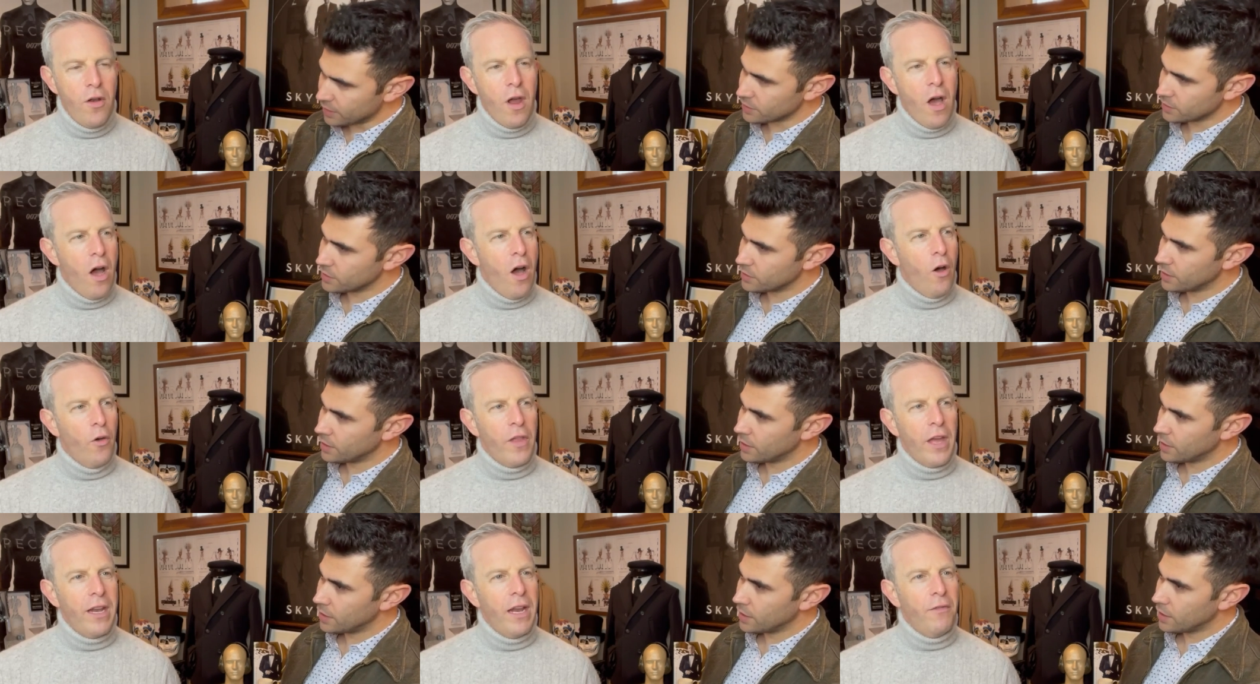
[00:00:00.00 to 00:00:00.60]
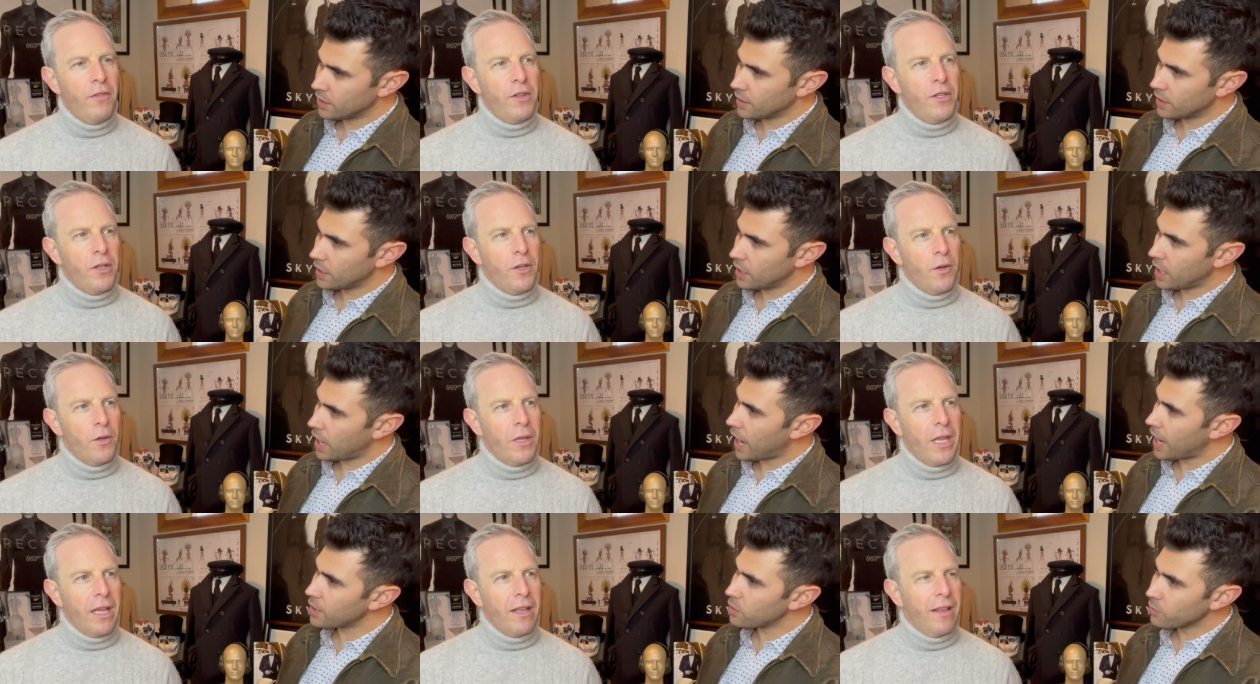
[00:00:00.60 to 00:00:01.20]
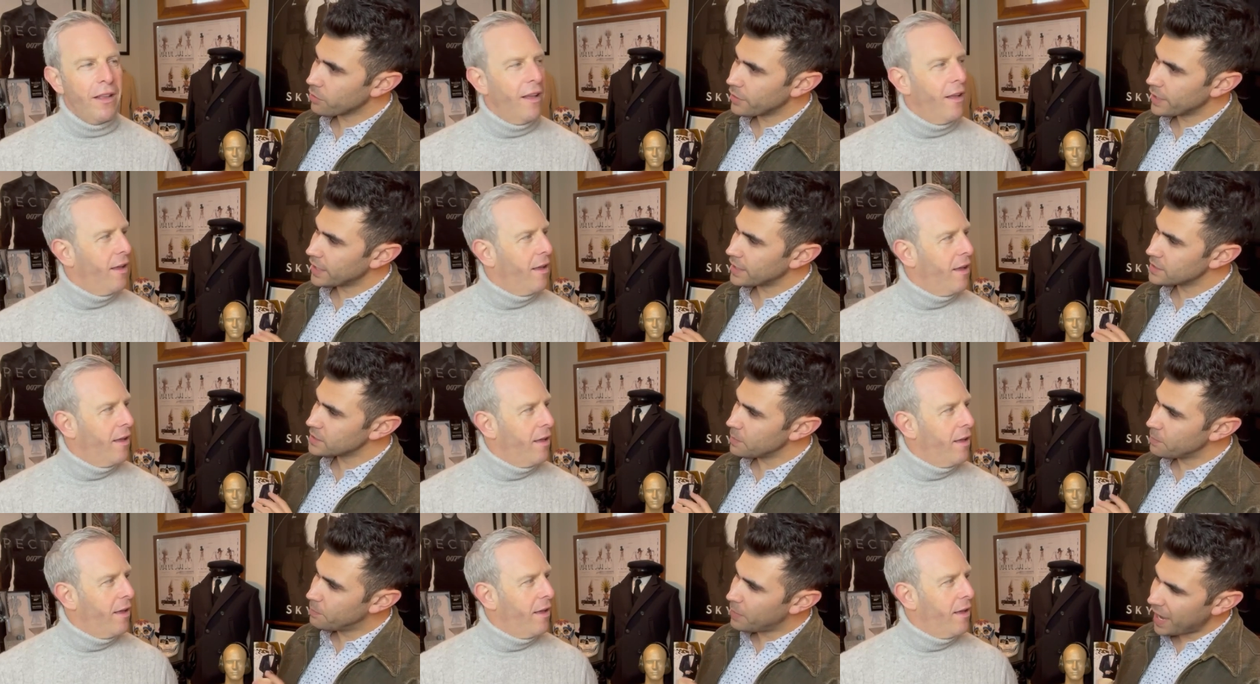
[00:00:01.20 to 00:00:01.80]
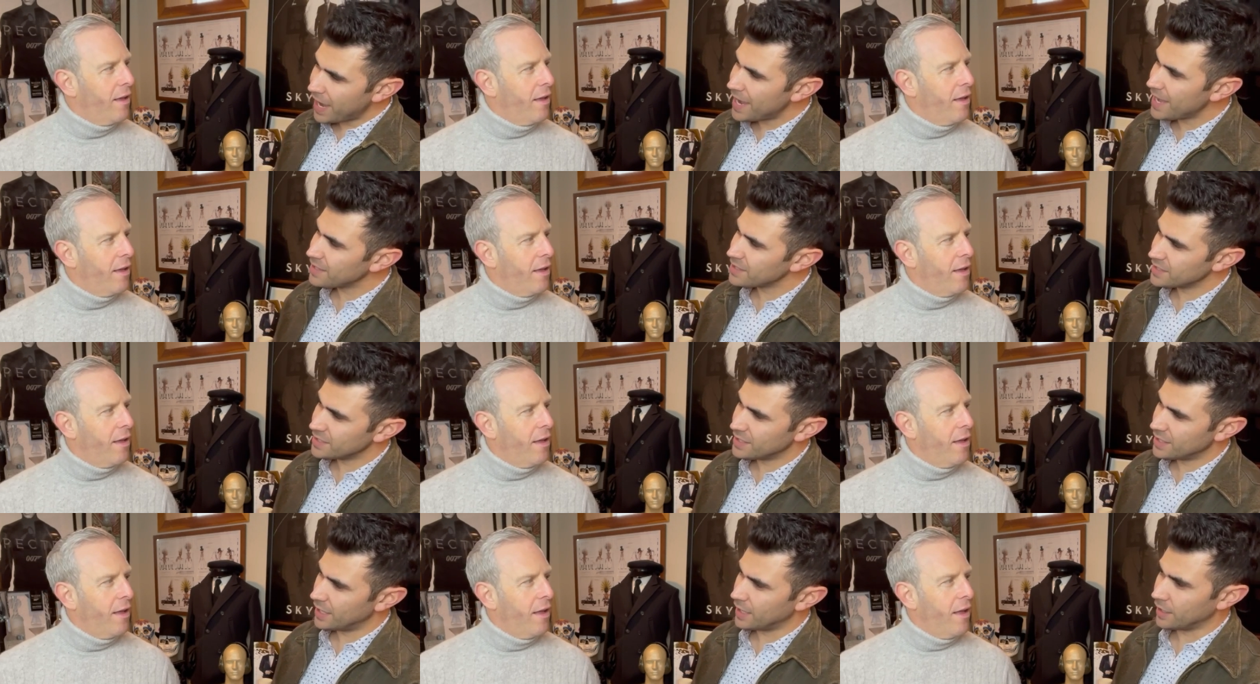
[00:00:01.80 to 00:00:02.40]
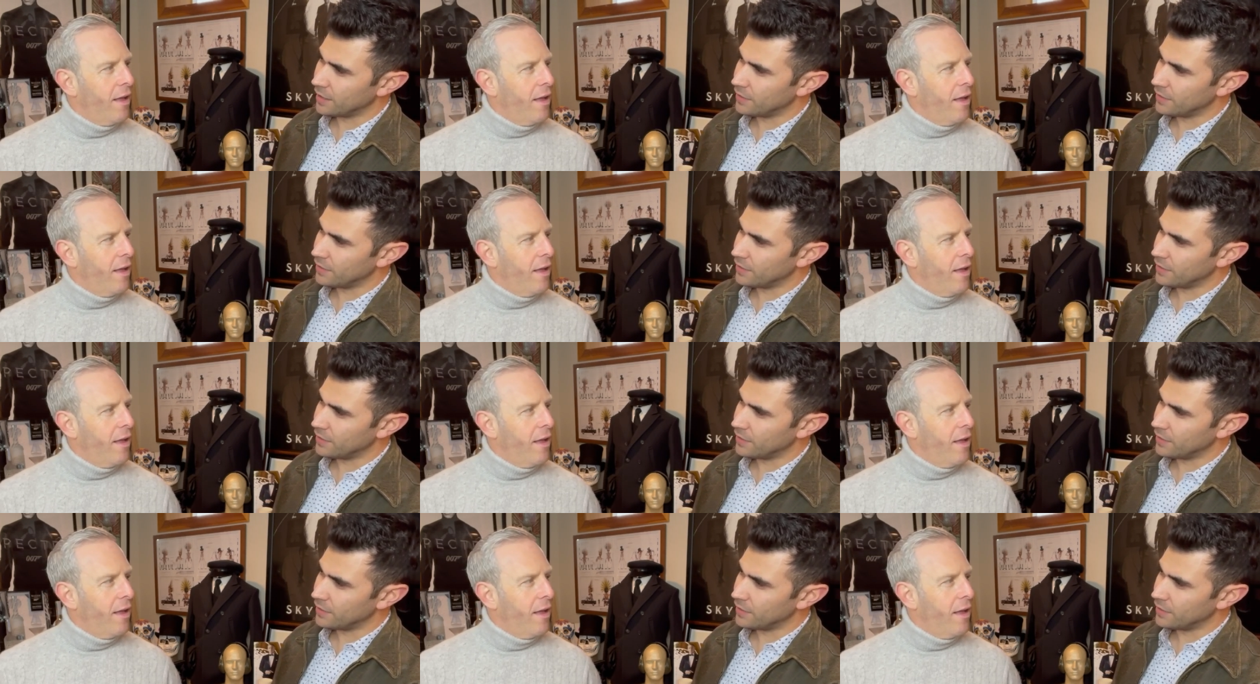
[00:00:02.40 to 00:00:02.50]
Speaker 1: No, they never do. They, I don't think it's a pants thing